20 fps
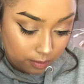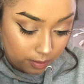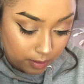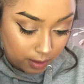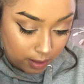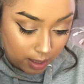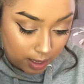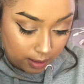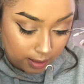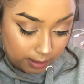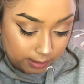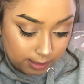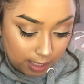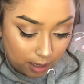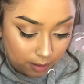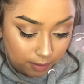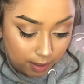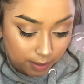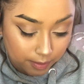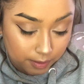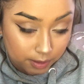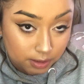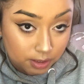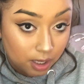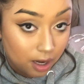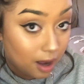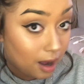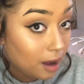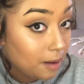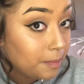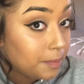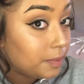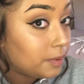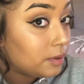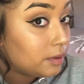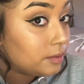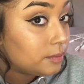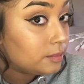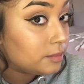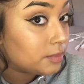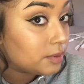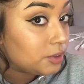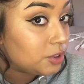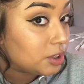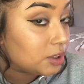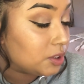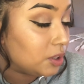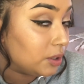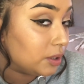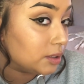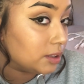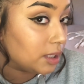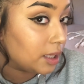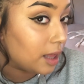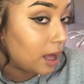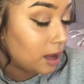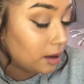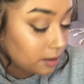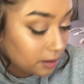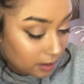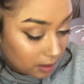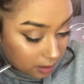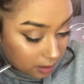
Then I like to outline the top, just so you can see that.